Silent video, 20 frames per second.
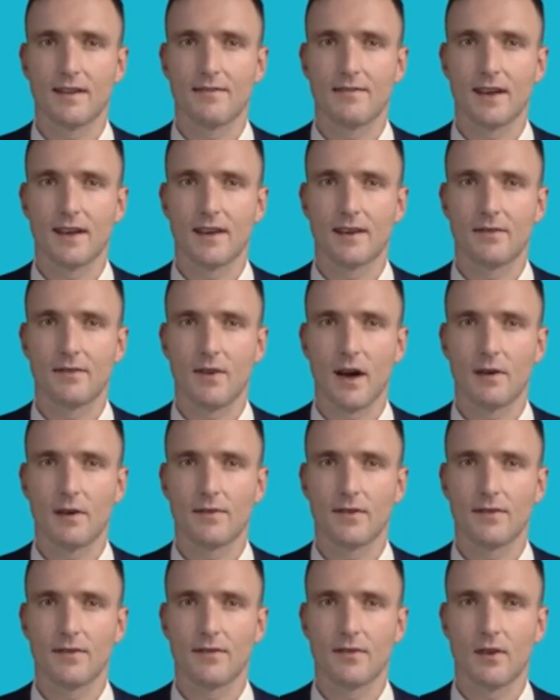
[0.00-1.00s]
advanced
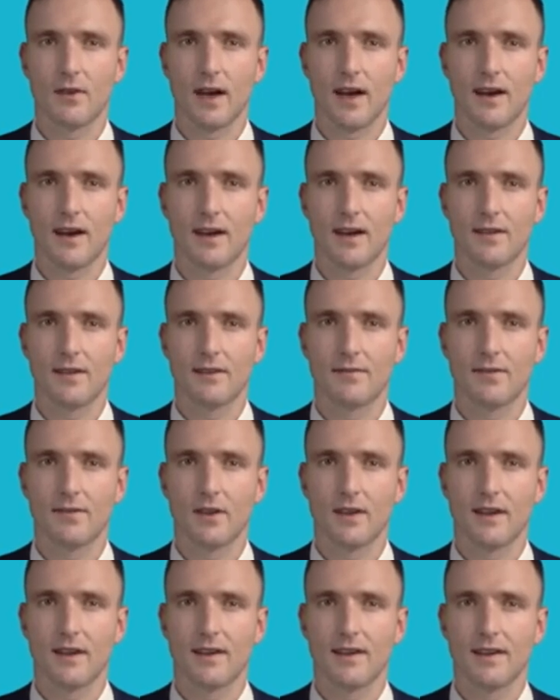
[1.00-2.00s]
problems while another
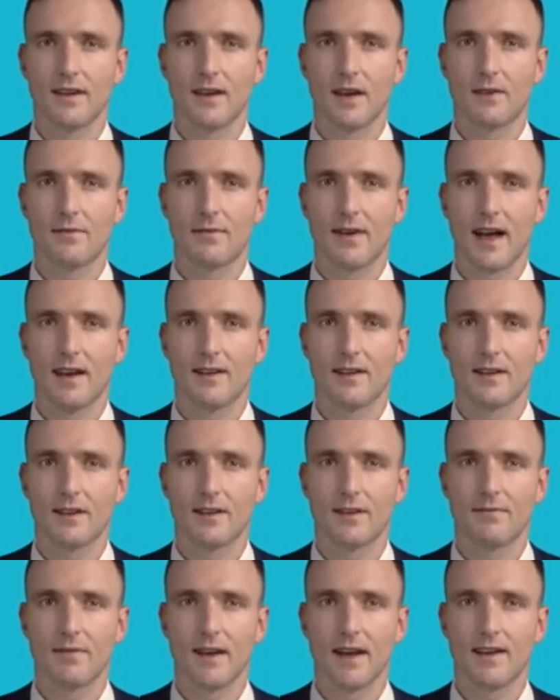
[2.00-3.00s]
focuses on
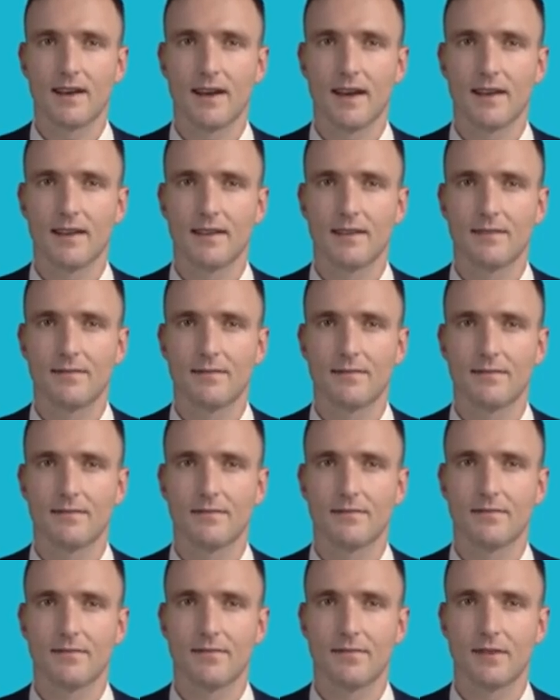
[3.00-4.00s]
mastering basics.
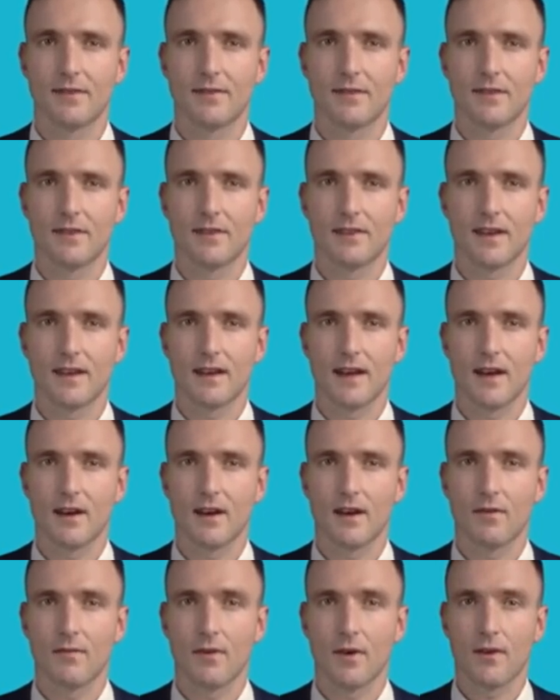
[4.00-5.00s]
The
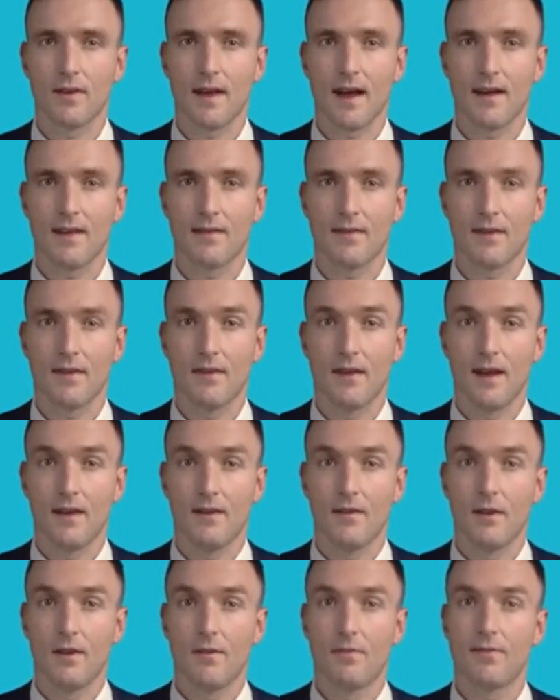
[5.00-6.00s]
teacher rotates between
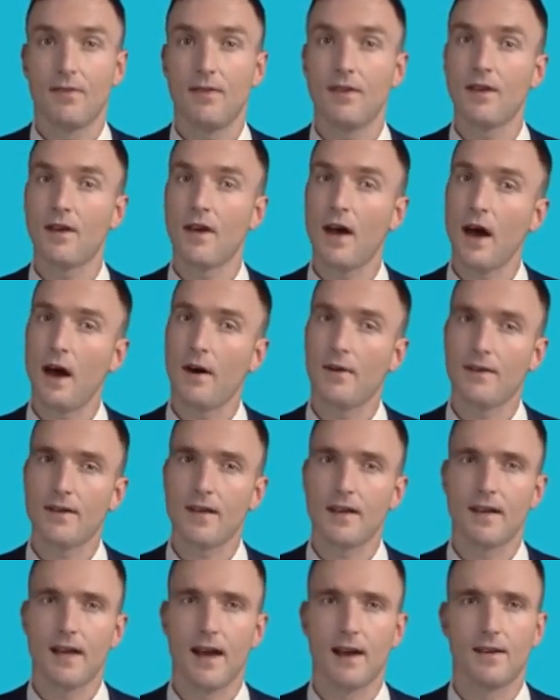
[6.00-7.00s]
groups,
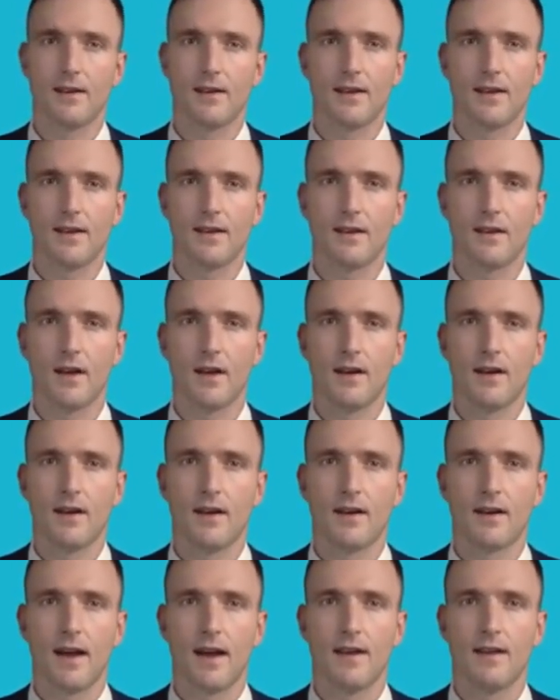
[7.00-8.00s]
offering tailored
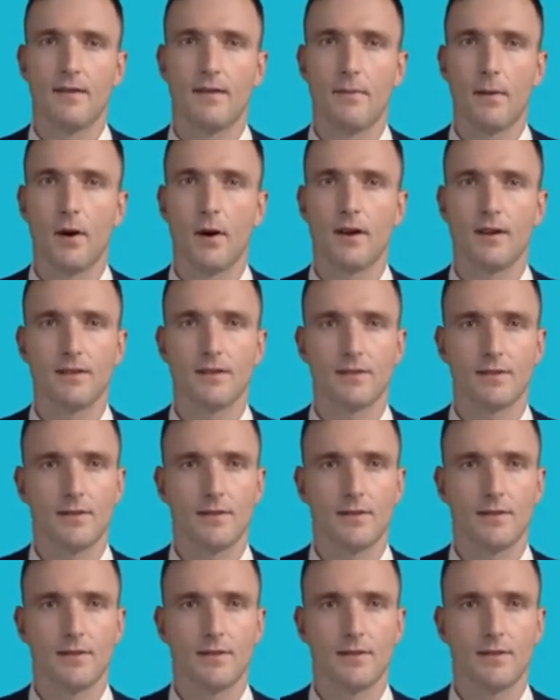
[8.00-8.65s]
instruction and support.